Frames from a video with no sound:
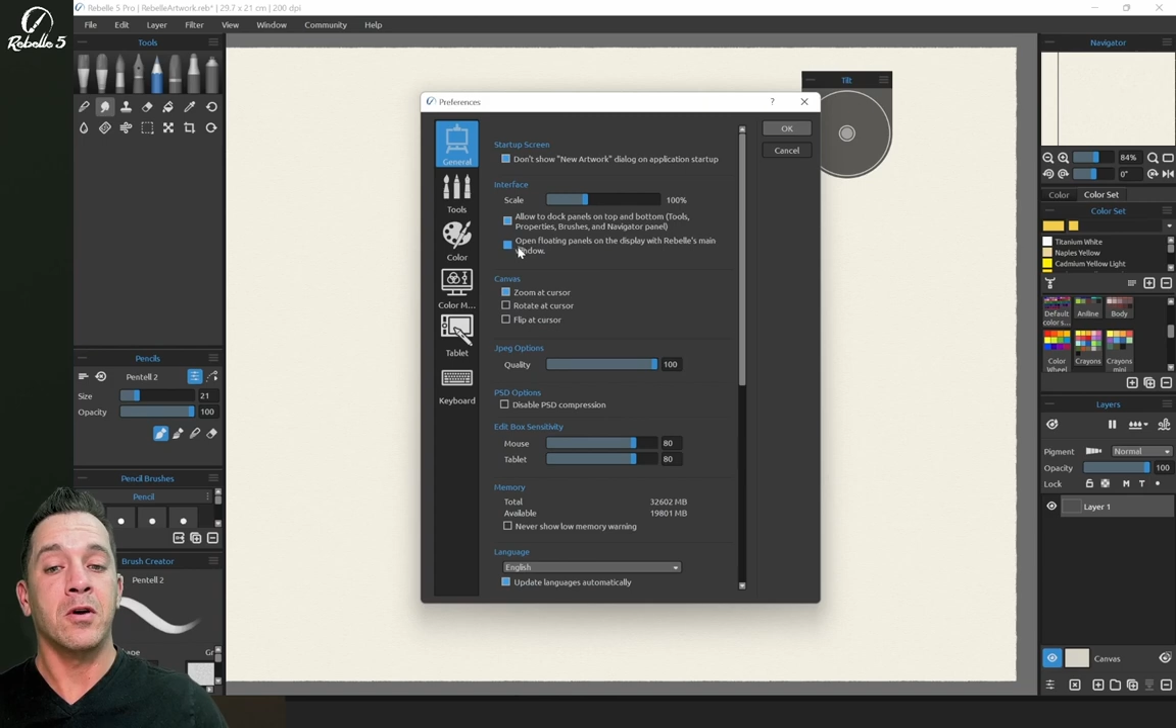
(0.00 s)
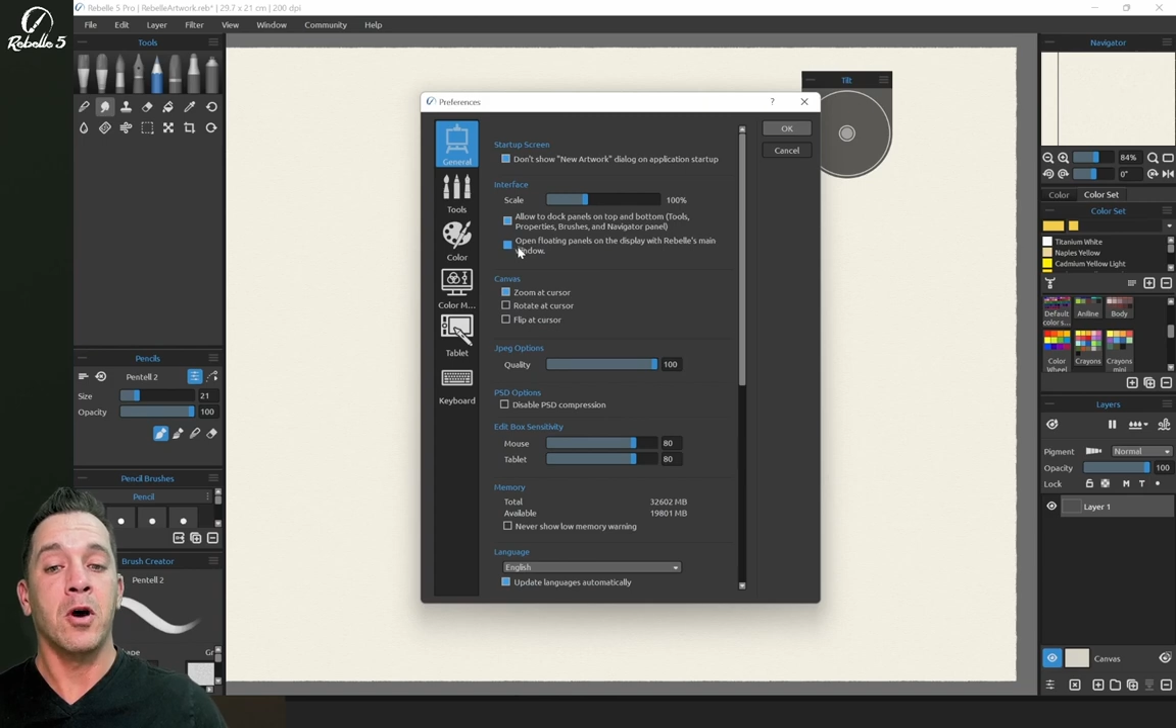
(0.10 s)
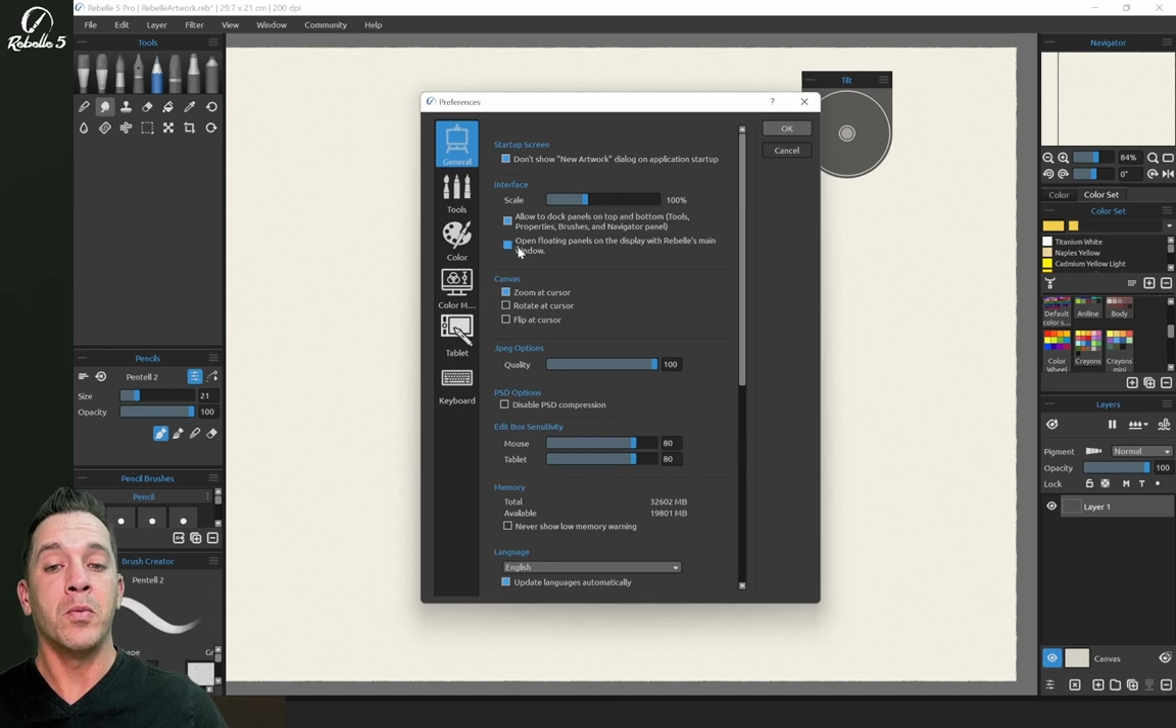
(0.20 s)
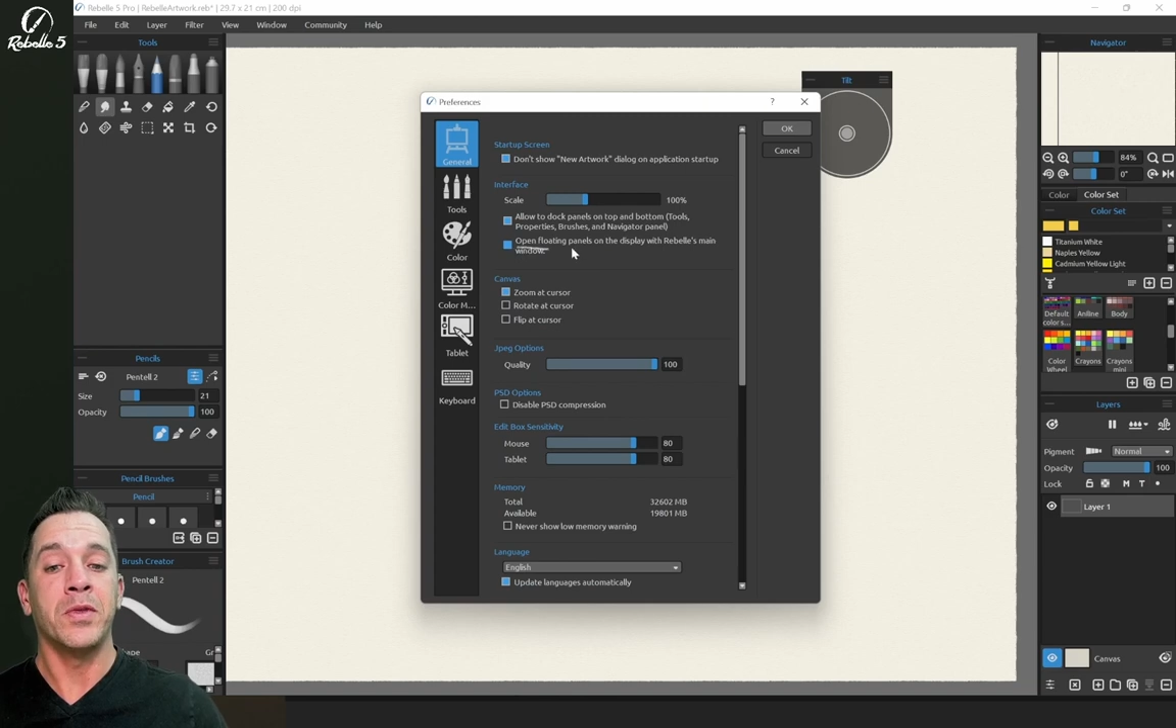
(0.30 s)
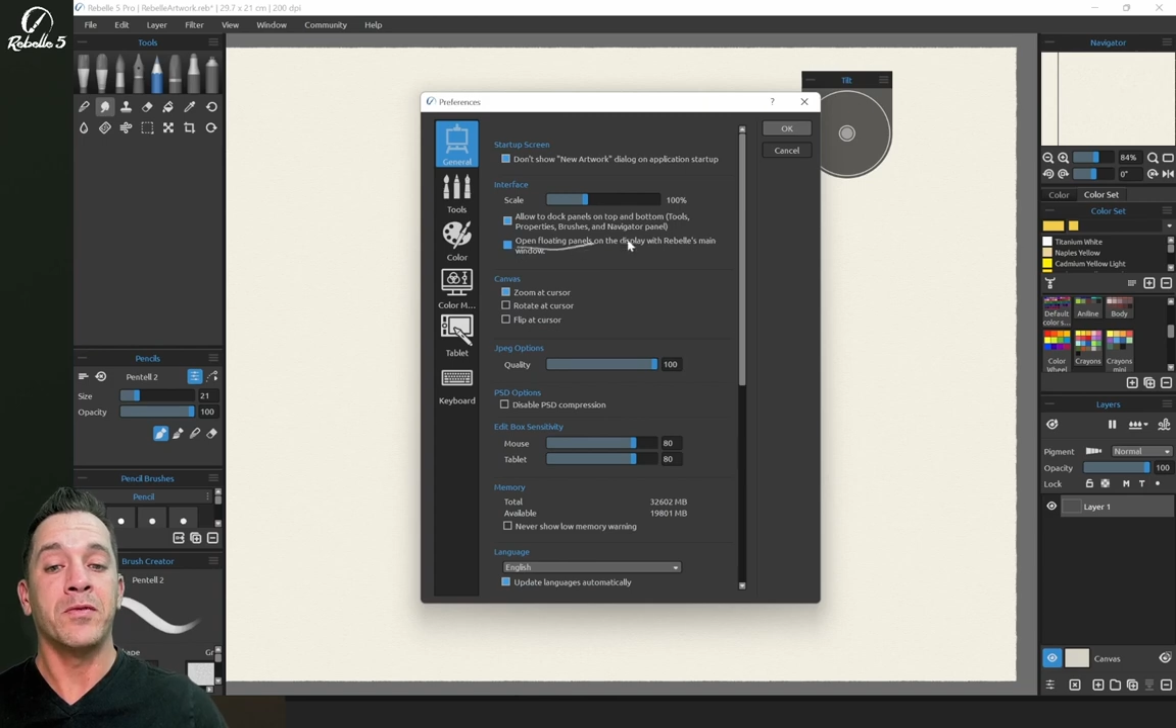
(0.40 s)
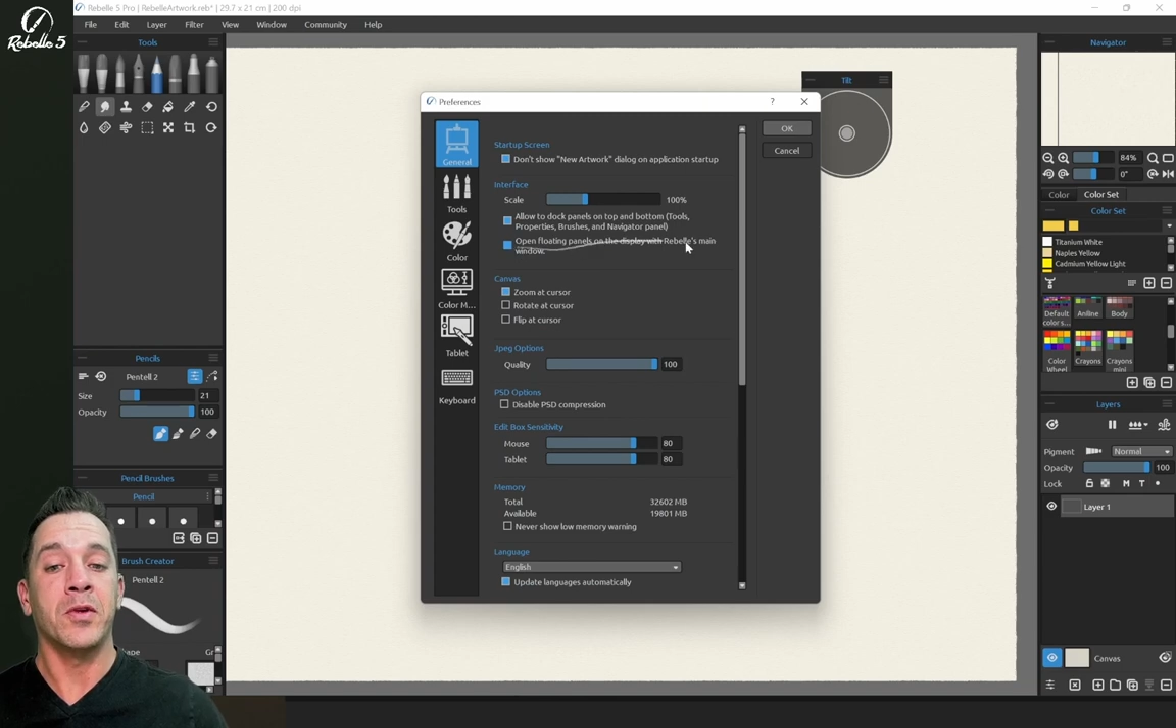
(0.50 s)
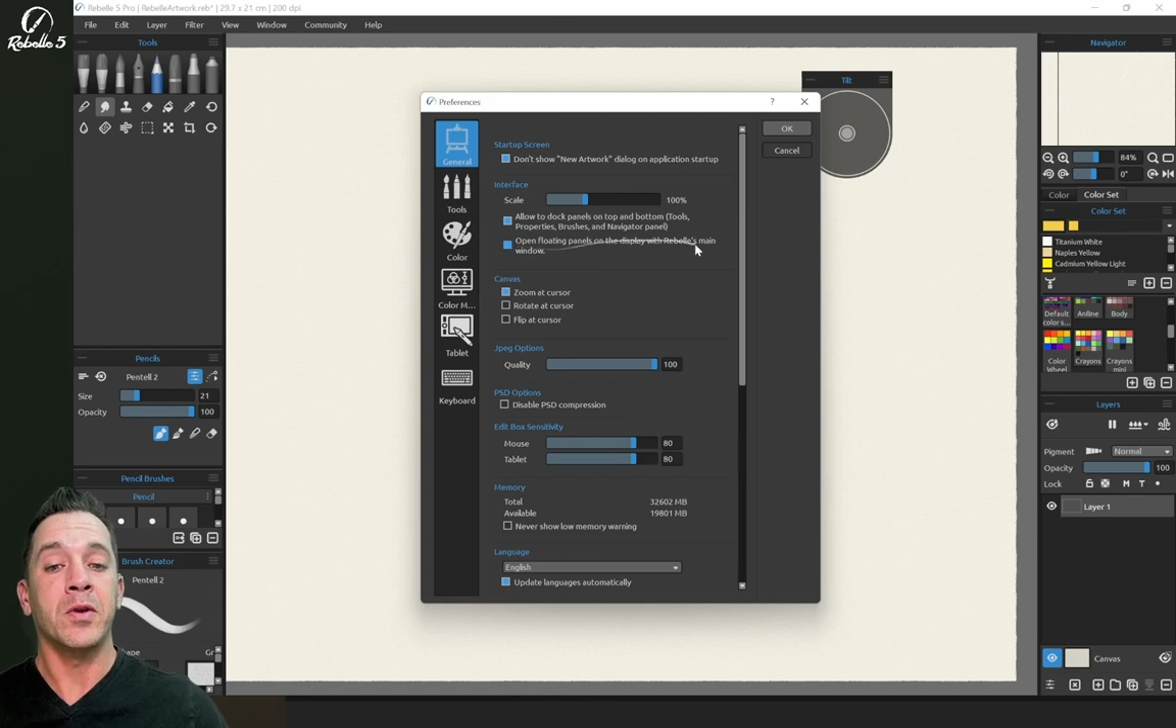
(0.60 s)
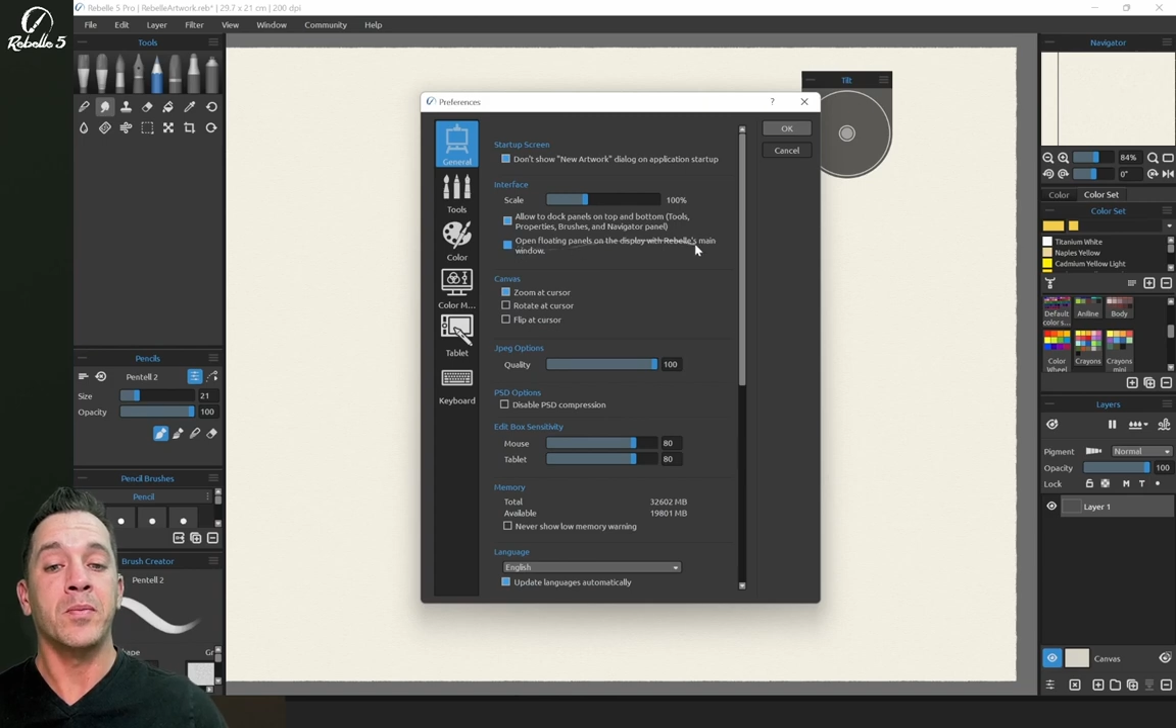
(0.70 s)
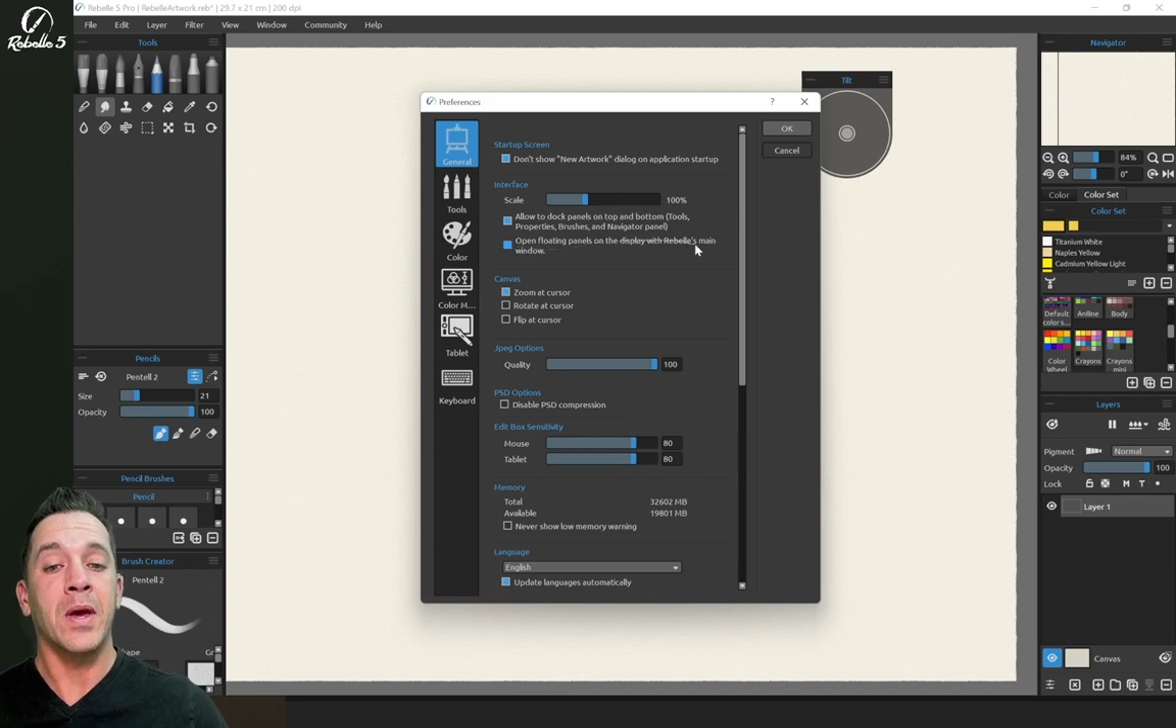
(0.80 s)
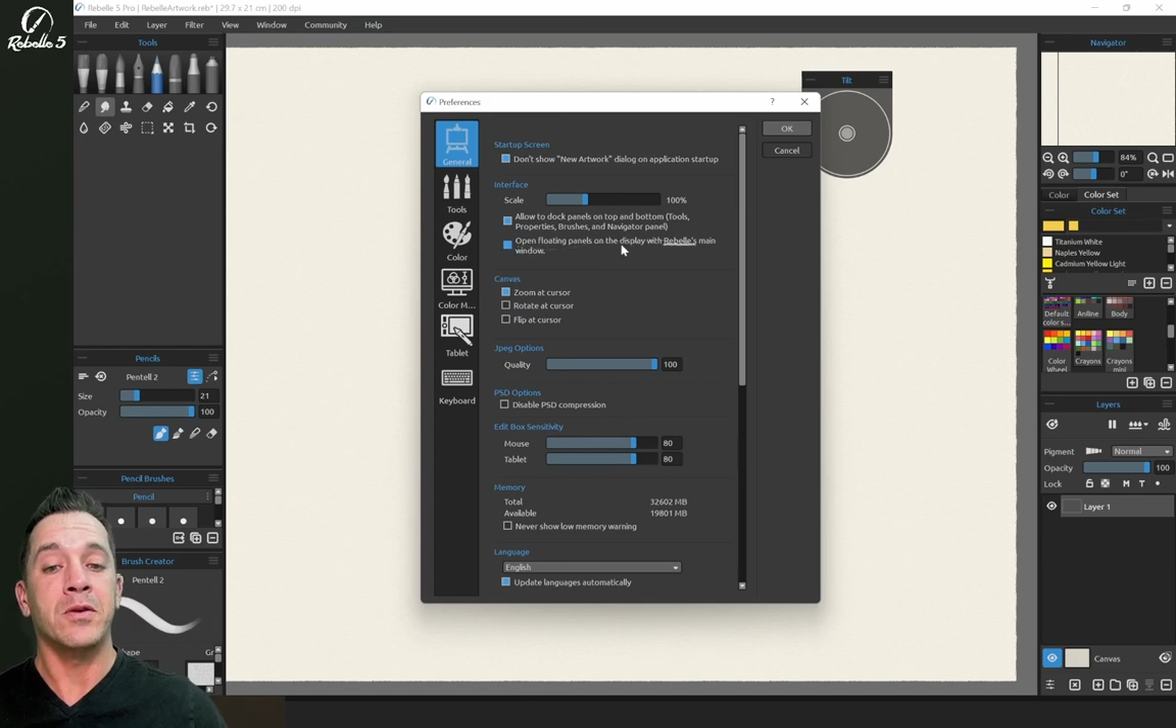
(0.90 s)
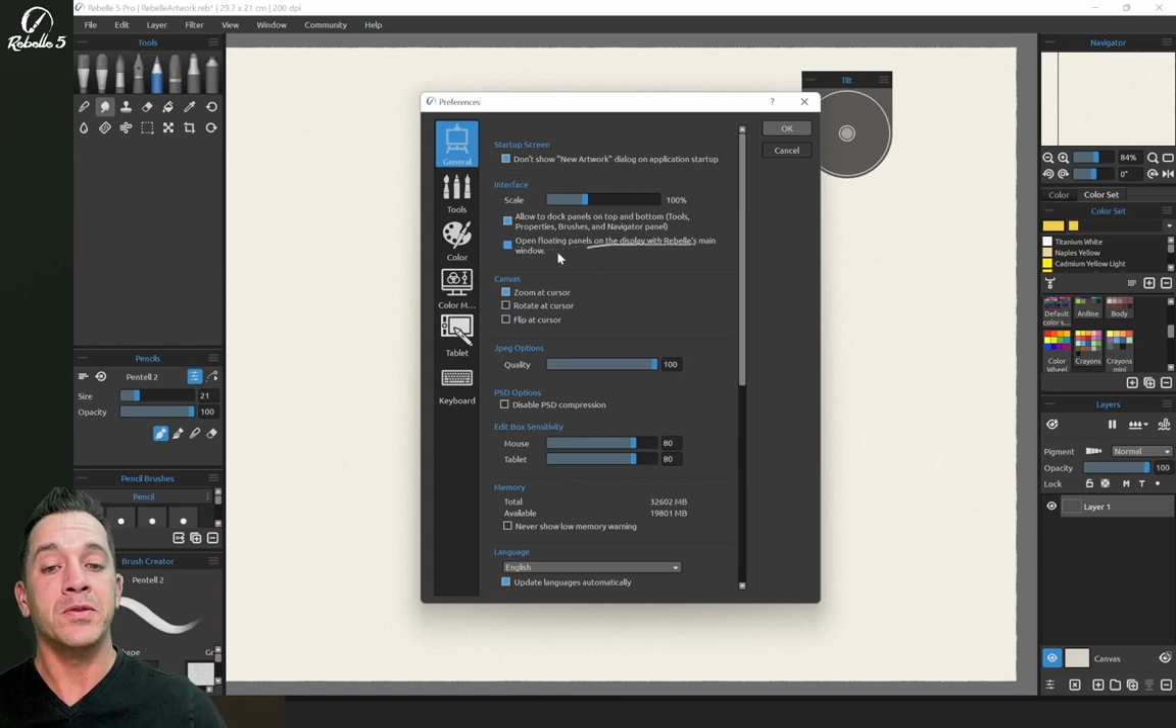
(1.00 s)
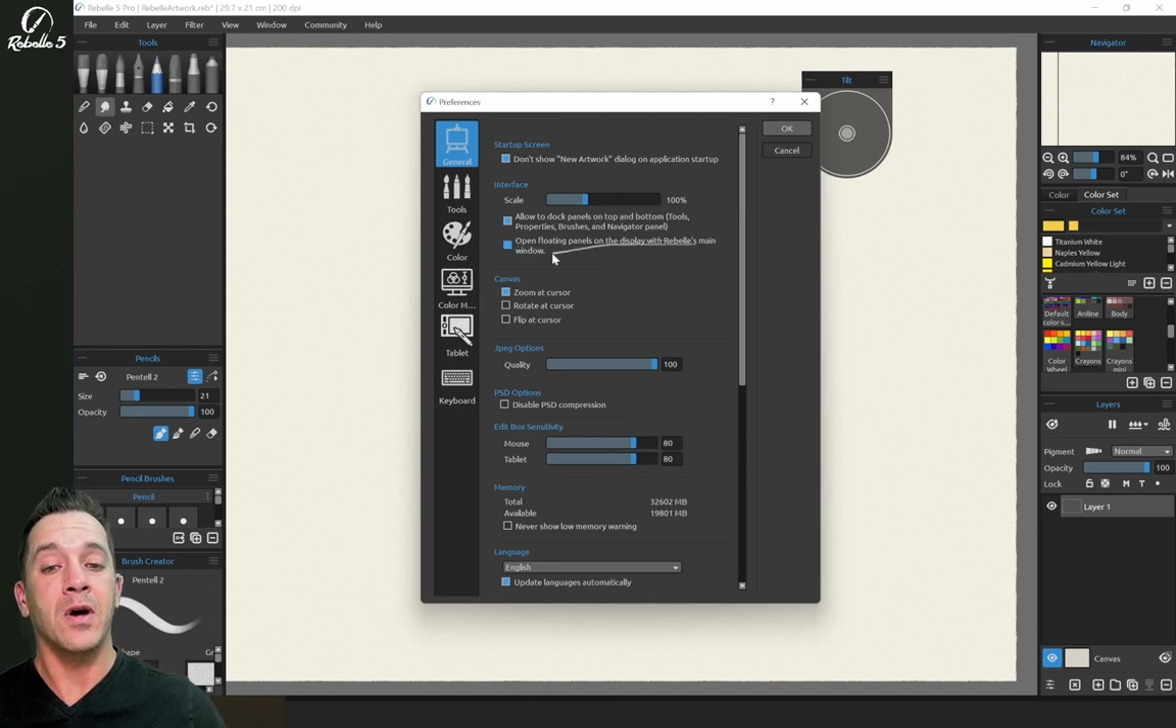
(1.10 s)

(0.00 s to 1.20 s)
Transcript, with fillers: open the floating panels